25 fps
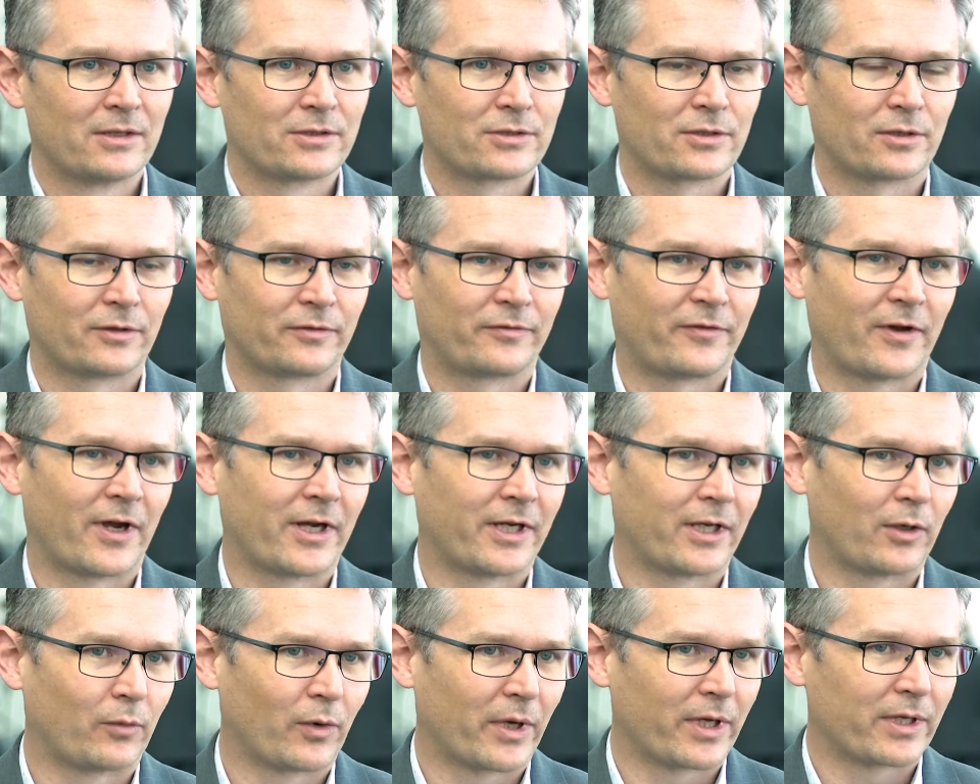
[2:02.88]
So
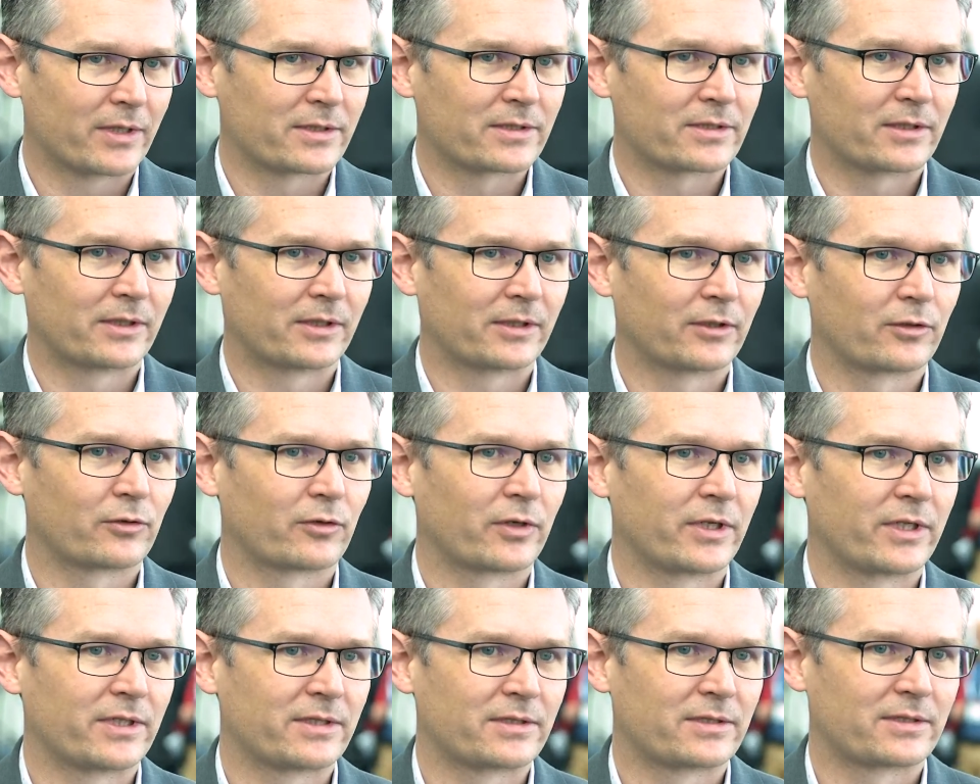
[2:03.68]
finding ways to
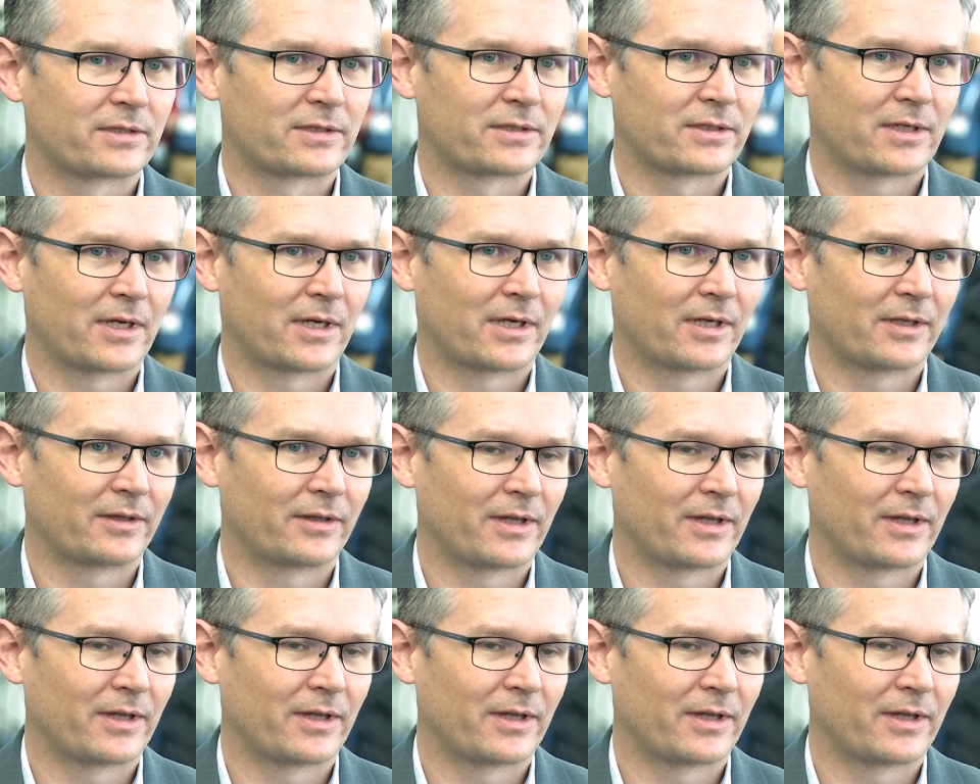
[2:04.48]
increase uh,